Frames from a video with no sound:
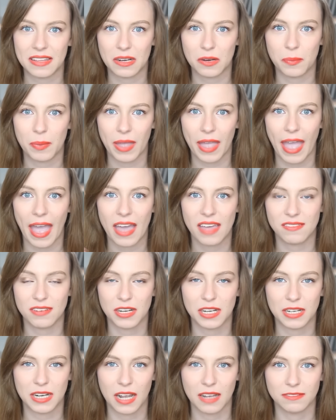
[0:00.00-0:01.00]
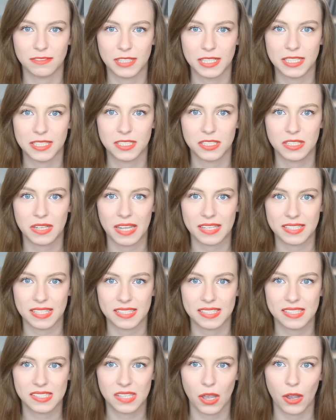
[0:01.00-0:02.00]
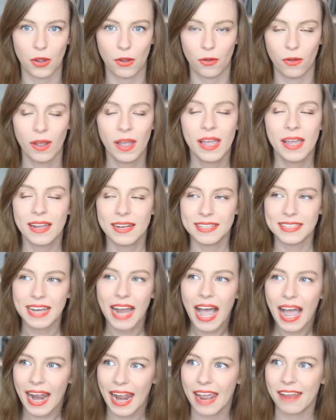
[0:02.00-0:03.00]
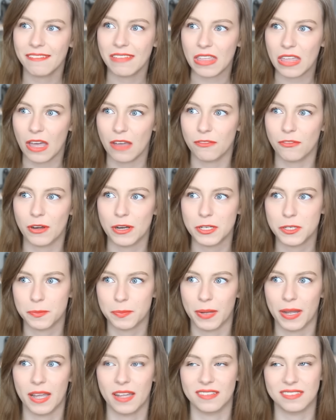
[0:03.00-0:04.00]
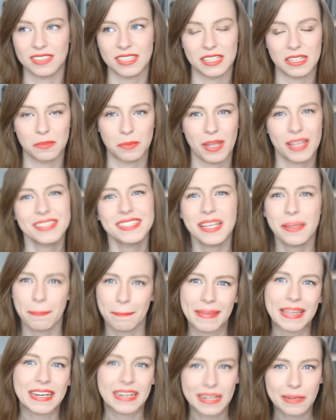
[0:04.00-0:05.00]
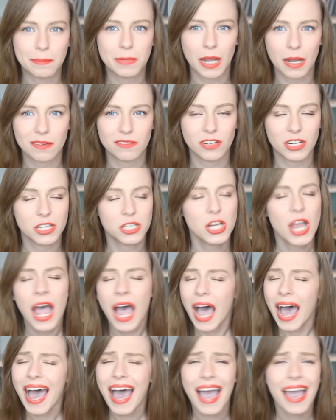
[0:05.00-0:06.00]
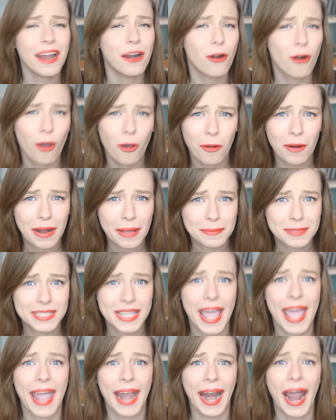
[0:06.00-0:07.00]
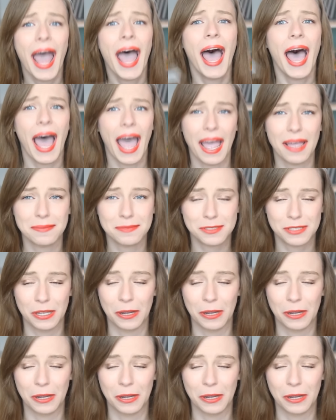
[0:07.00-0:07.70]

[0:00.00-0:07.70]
a little bit heavier coverage because it's so not heavy coverage, but a little bit, it's like medium coverage I don't know what I'm saying. I'm